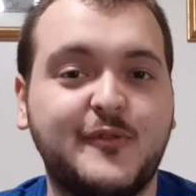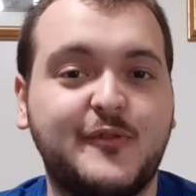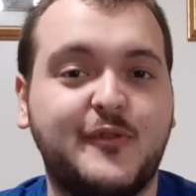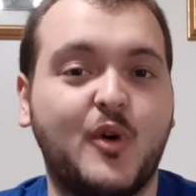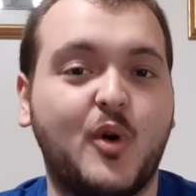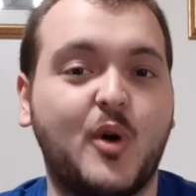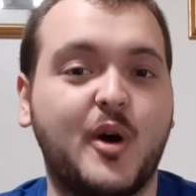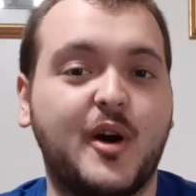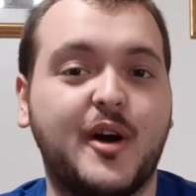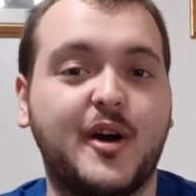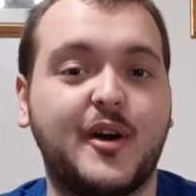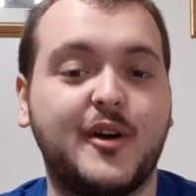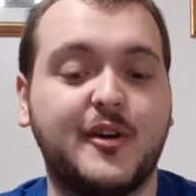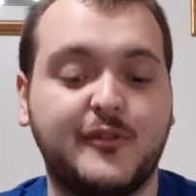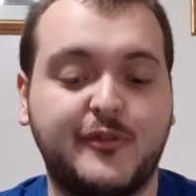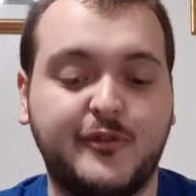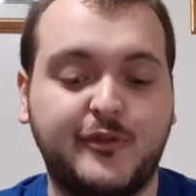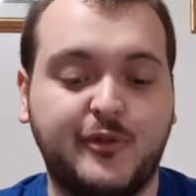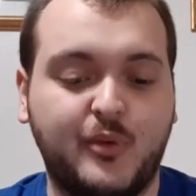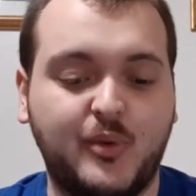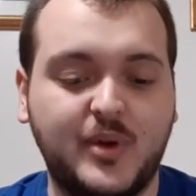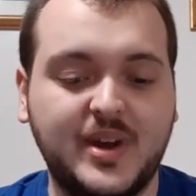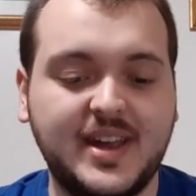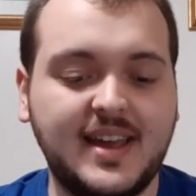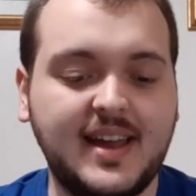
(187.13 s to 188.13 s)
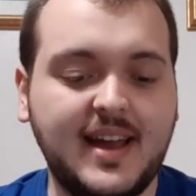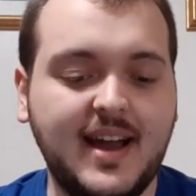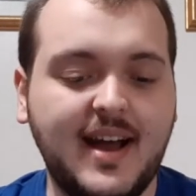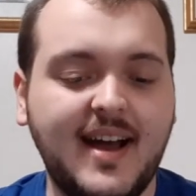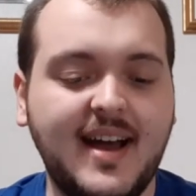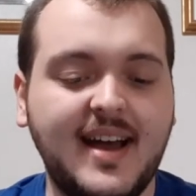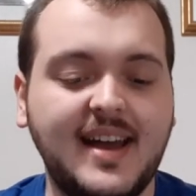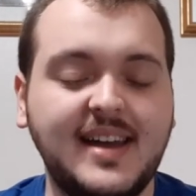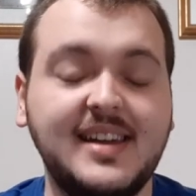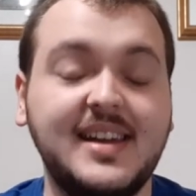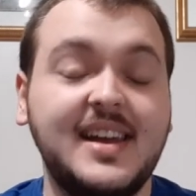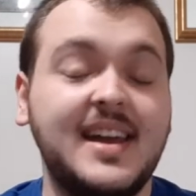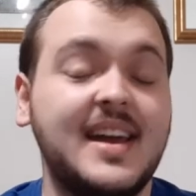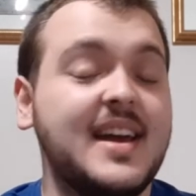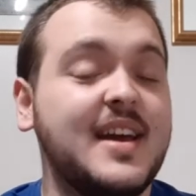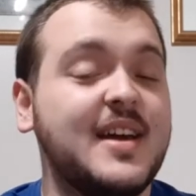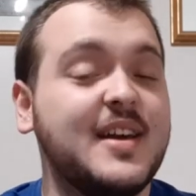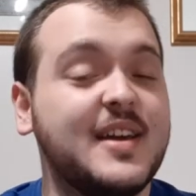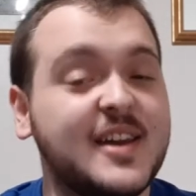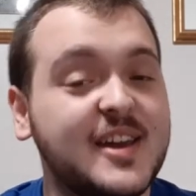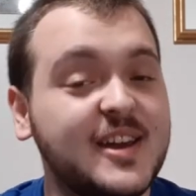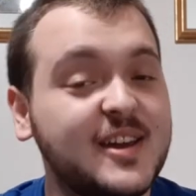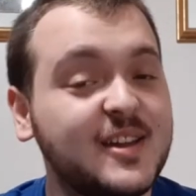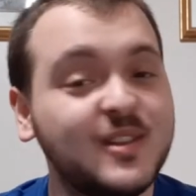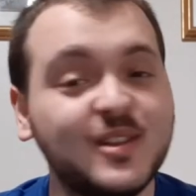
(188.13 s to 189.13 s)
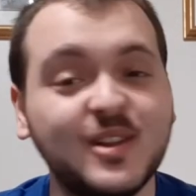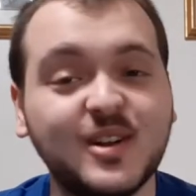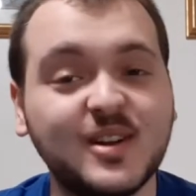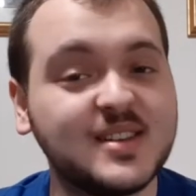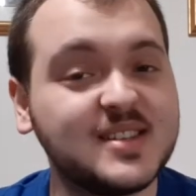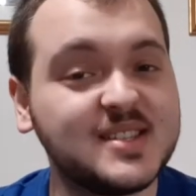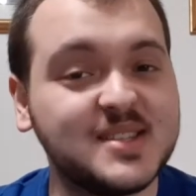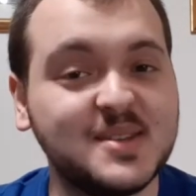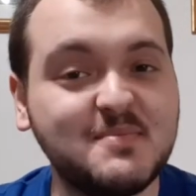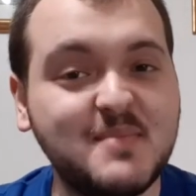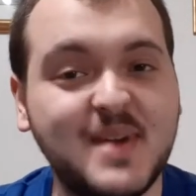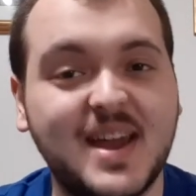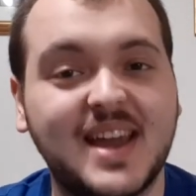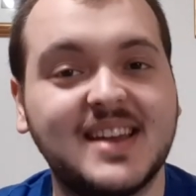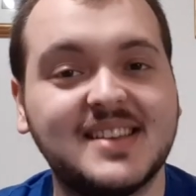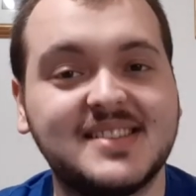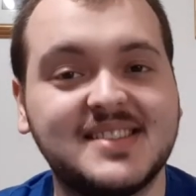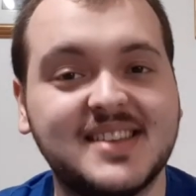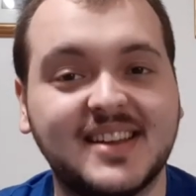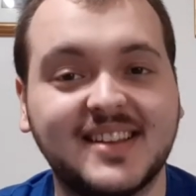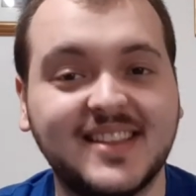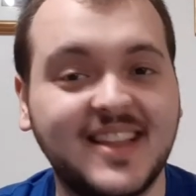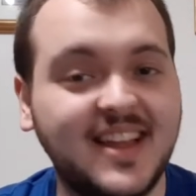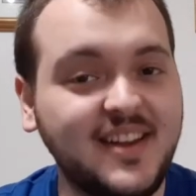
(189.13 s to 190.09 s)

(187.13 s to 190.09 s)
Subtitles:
for Free Guy. It looks amazing.